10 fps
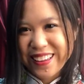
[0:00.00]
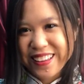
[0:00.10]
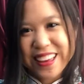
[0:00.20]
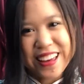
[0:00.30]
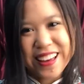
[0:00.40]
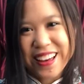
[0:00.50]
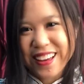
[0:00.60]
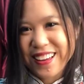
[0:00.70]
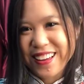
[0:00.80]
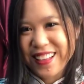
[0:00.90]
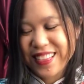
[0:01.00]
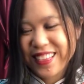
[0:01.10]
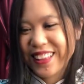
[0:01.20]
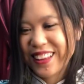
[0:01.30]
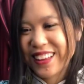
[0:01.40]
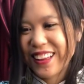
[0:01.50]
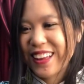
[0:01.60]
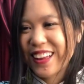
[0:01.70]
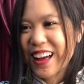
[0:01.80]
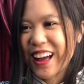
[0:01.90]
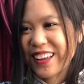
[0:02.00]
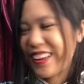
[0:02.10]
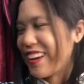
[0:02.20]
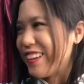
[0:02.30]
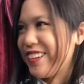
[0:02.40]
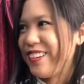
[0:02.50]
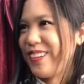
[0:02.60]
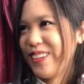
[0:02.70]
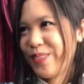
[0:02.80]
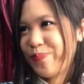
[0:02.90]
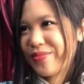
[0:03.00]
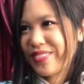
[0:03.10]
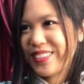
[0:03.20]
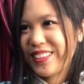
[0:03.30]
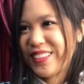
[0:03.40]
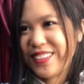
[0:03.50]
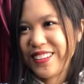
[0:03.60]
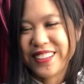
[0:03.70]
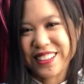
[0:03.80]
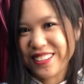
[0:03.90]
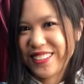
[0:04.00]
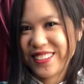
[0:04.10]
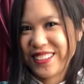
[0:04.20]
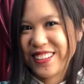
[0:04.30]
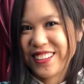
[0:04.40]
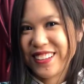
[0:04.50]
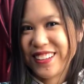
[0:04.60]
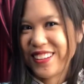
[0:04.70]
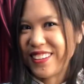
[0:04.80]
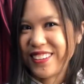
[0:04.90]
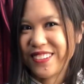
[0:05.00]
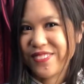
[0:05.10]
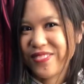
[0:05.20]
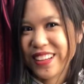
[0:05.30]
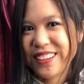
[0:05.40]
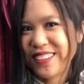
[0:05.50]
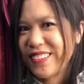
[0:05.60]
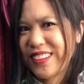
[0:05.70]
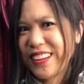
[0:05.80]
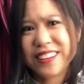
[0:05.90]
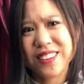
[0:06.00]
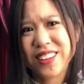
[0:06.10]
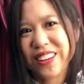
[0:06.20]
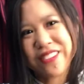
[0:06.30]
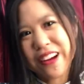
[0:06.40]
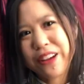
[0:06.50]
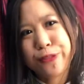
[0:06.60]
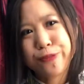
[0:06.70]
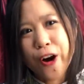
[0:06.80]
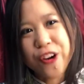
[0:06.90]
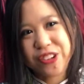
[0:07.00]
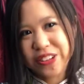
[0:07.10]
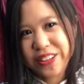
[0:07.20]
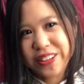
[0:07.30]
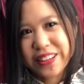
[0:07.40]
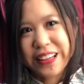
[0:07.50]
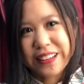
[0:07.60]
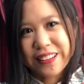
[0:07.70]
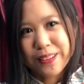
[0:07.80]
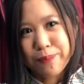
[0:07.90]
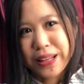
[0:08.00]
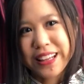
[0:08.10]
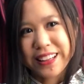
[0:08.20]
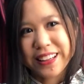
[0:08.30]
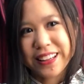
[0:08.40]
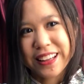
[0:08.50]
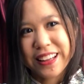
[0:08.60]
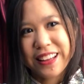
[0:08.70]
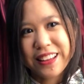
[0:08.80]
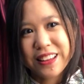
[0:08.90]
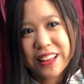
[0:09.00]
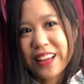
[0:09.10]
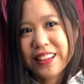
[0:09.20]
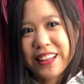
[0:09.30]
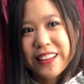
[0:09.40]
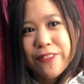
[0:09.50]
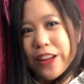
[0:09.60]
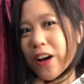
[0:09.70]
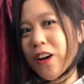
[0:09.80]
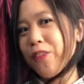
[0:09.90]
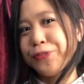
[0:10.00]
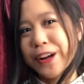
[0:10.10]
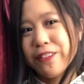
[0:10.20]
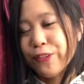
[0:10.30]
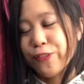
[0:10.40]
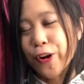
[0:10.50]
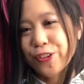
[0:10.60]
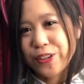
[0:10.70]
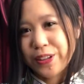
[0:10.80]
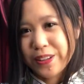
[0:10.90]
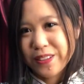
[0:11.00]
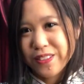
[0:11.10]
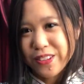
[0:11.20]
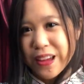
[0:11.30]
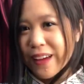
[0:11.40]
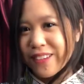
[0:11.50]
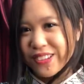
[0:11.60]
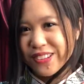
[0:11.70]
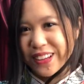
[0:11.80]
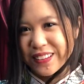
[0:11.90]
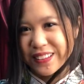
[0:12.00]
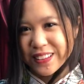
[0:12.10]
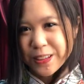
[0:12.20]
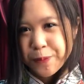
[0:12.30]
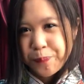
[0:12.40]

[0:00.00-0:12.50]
Yeah, and I get to do this, you know. It is a very fortunate thing to be, and I think we are all very fortunate to have each other,